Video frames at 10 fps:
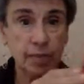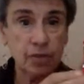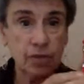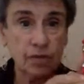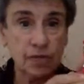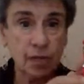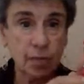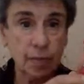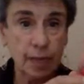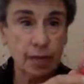but you have to help
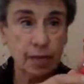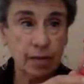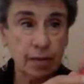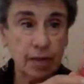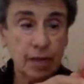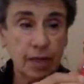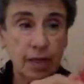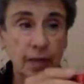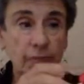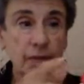him
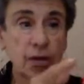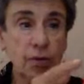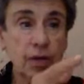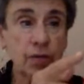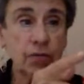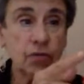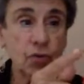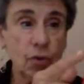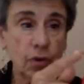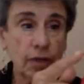out. Pinocchio's
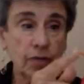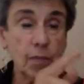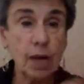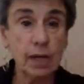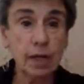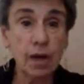story is about